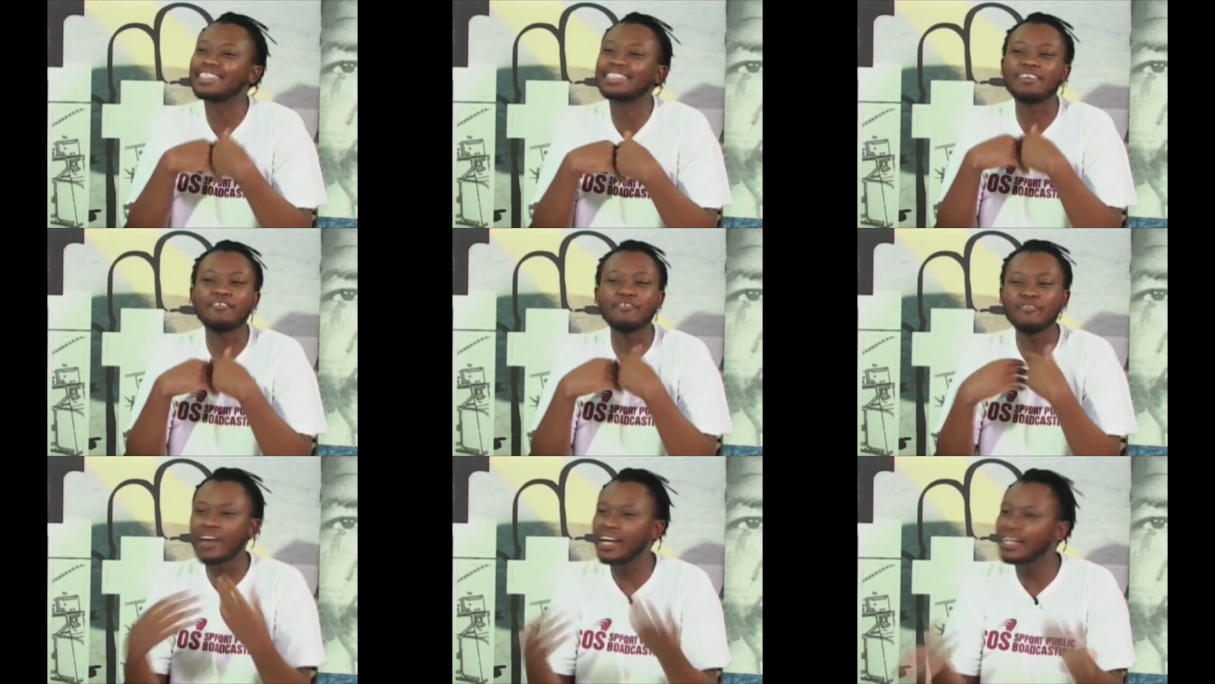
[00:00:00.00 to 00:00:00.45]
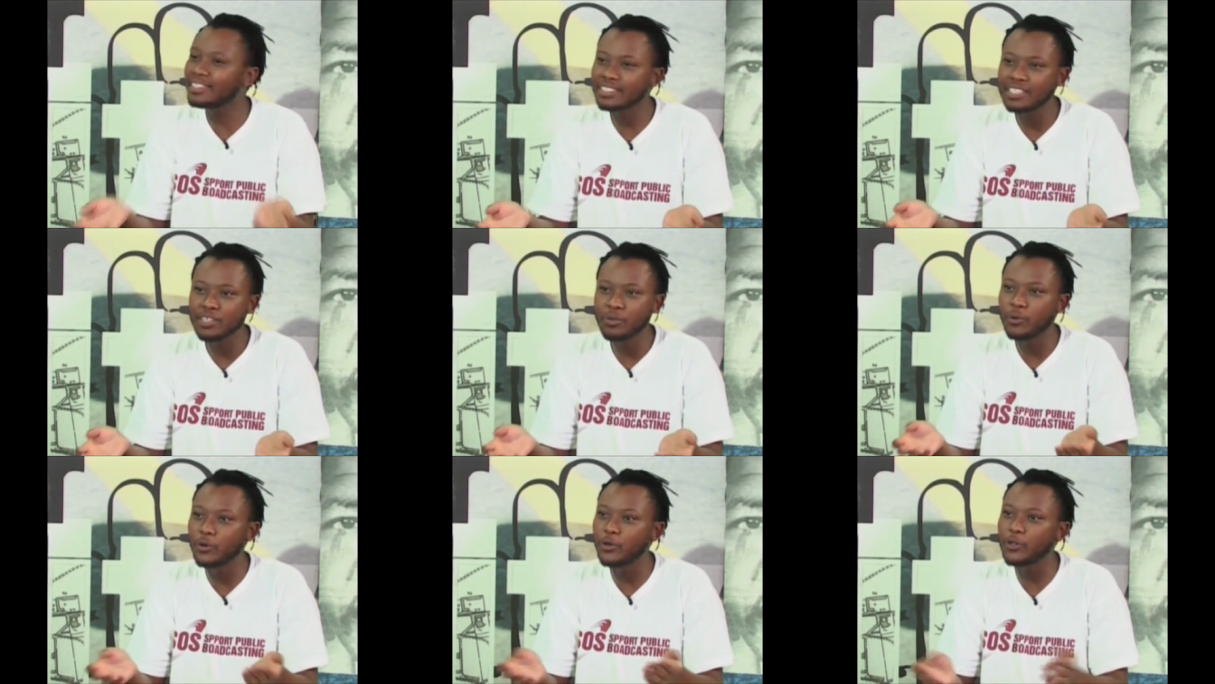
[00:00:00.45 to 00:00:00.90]
fancy
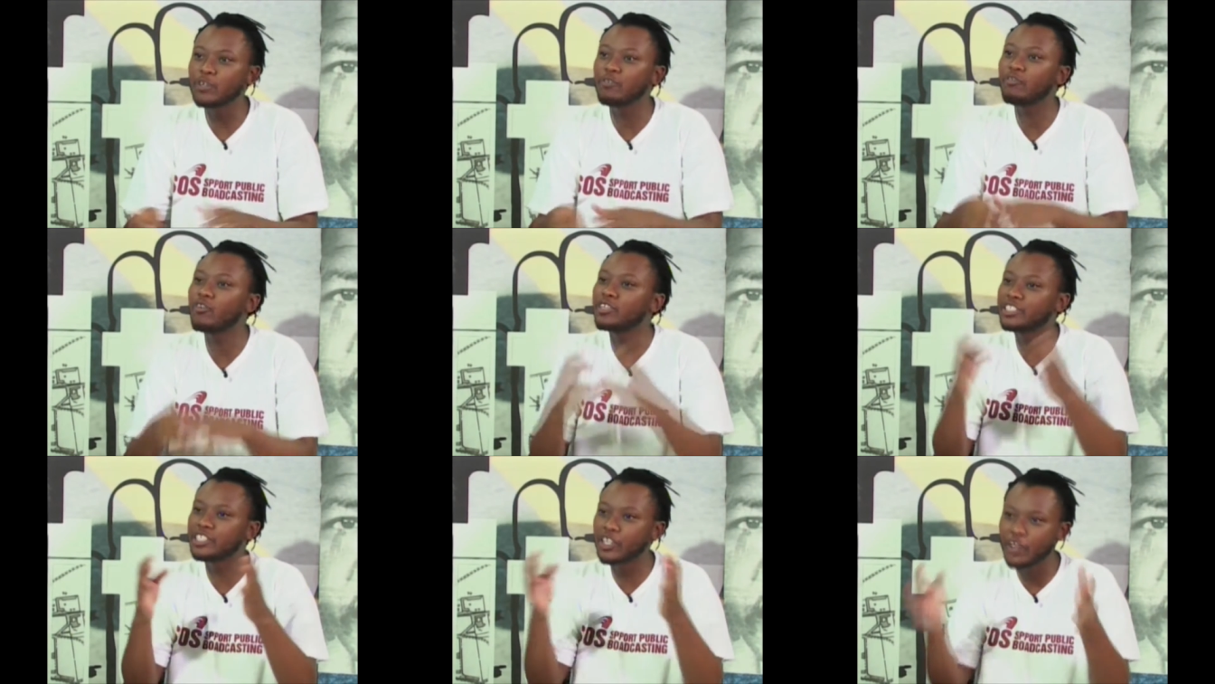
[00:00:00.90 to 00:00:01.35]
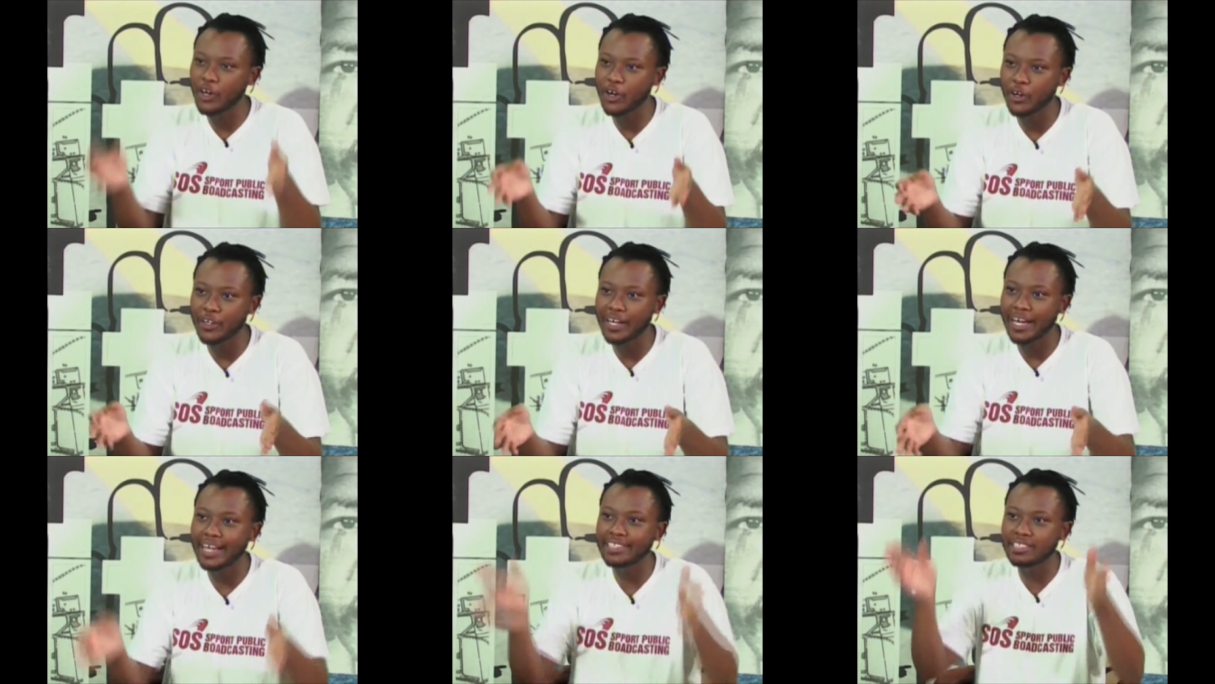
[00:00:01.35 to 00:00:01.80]
word for a
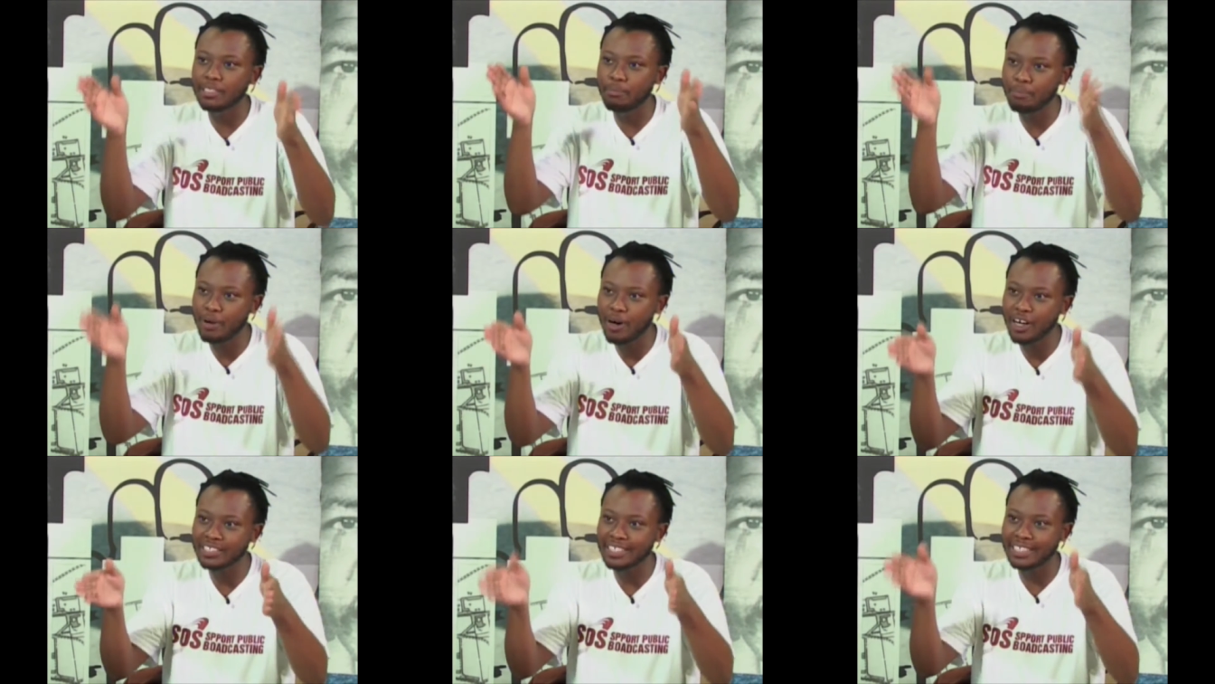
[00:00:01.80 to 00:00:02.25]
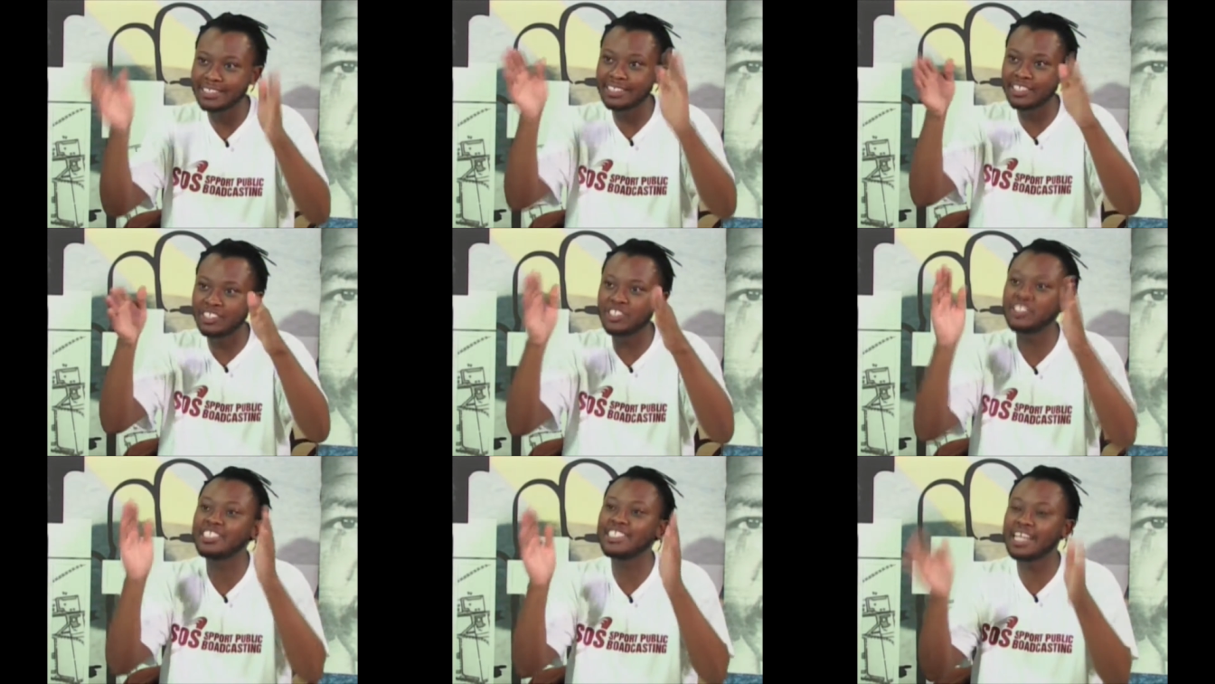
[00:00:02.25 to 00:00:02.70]
decoder. It's a box that sits
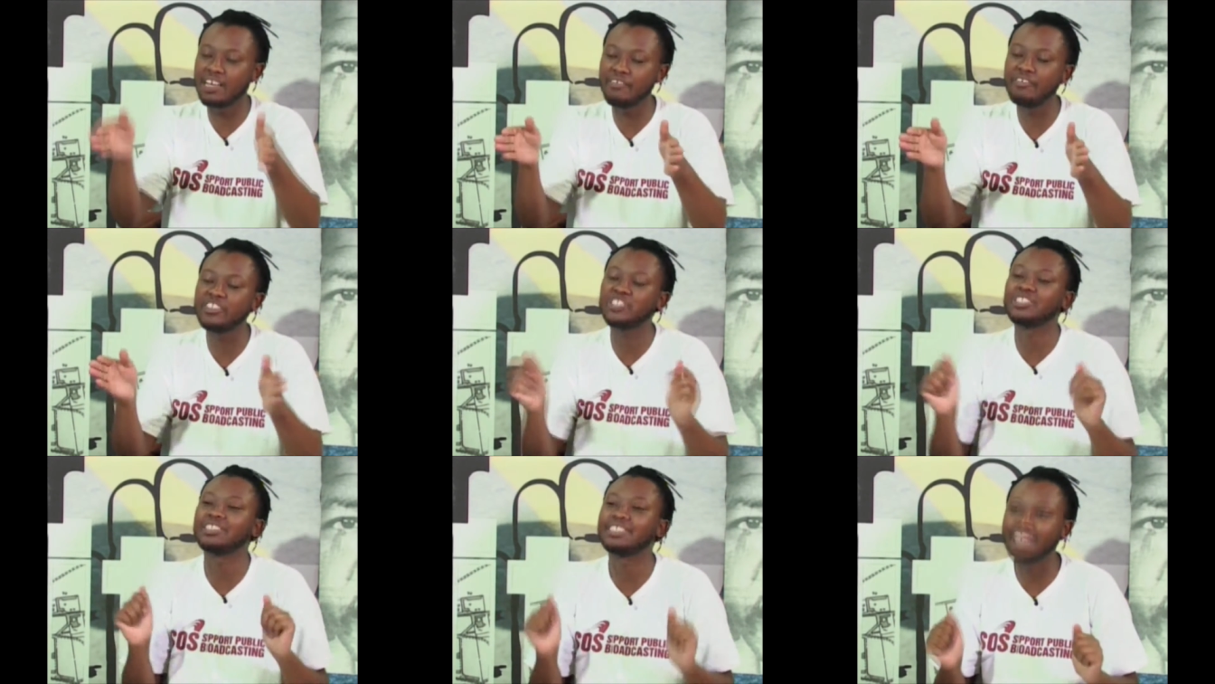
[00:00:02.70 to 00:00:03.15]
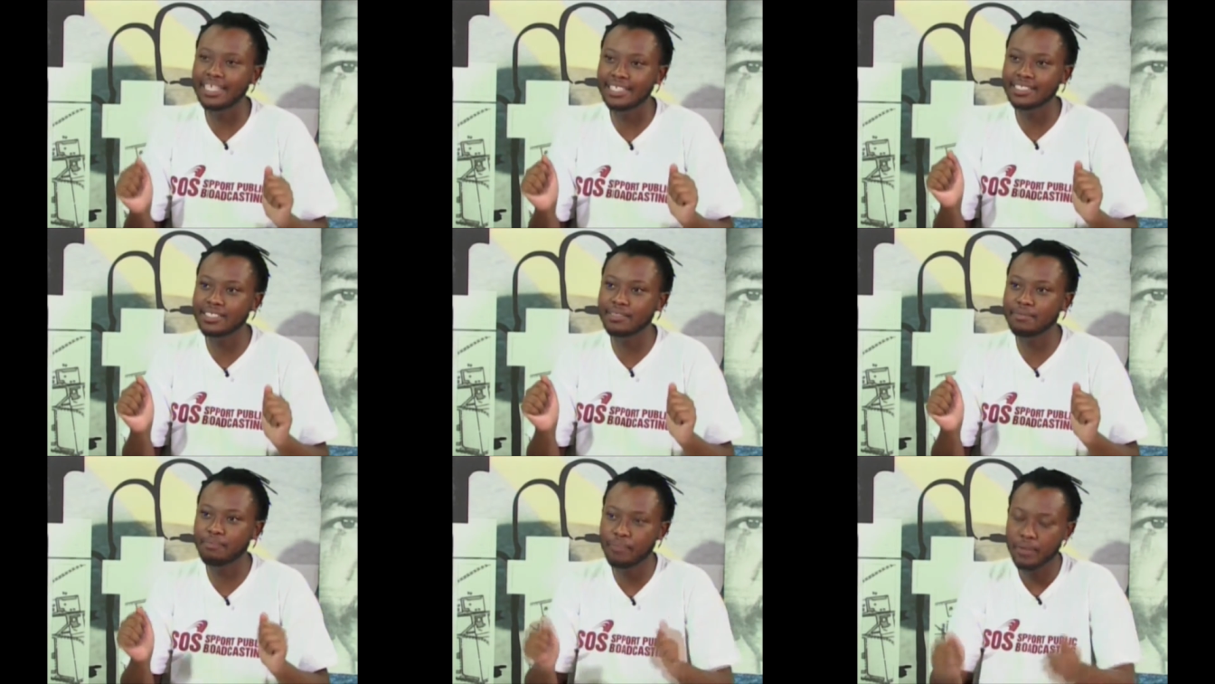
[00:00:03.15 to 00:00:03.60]
on your television set.